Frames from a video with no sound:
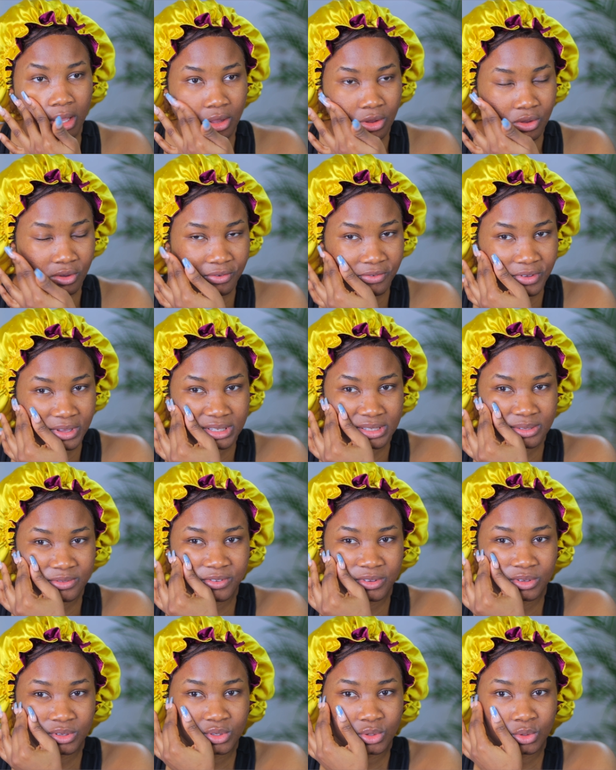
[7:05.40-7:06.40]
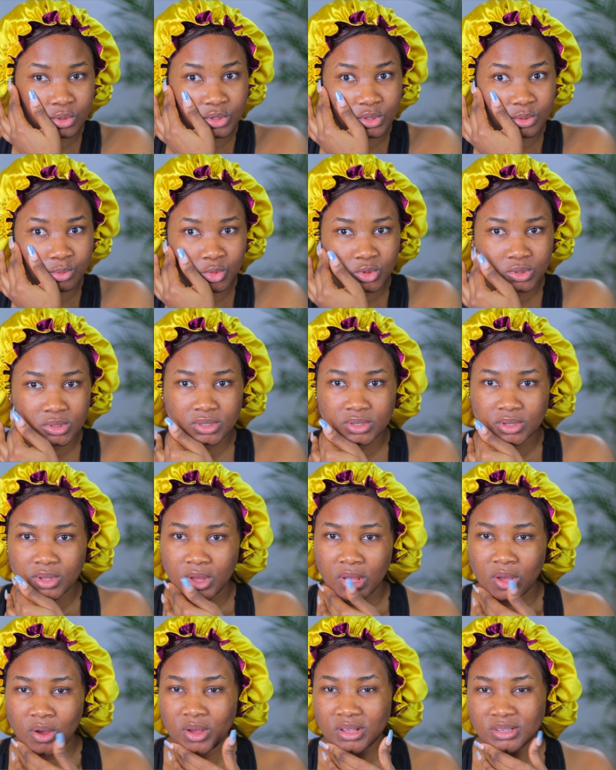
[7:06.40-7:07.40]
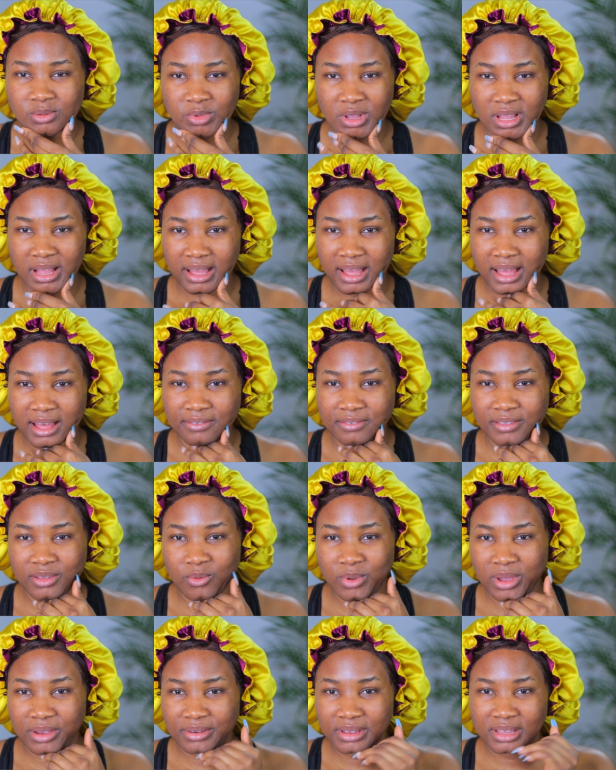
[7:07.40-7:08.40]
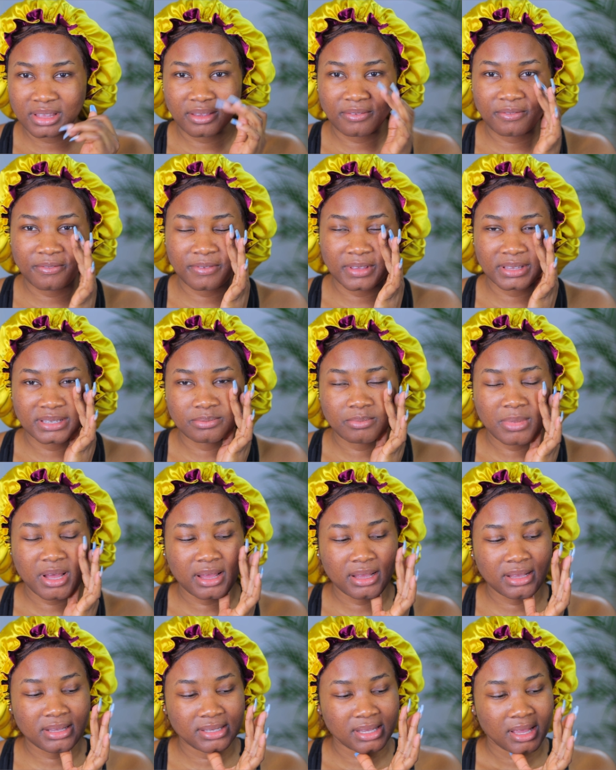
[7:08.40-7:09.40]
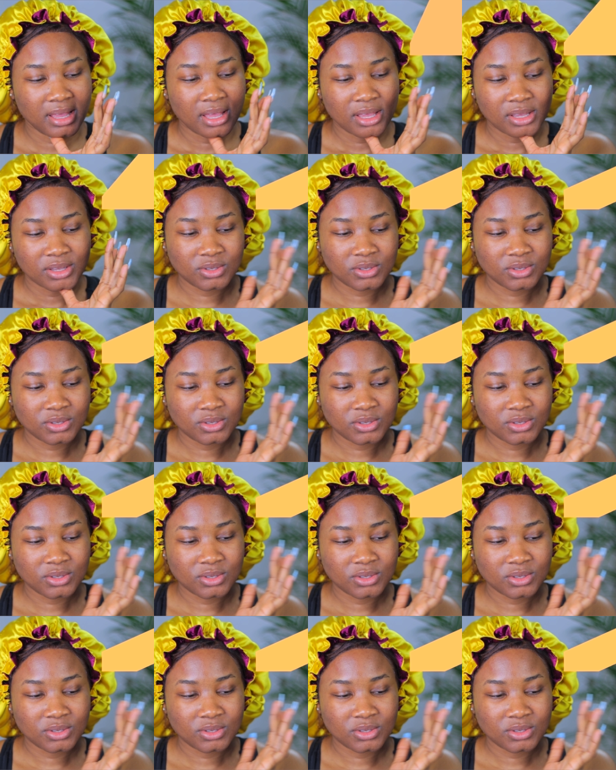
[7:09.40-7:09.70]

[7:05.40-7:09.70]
your face feels so smooth, but it's more like after wearing a face mask.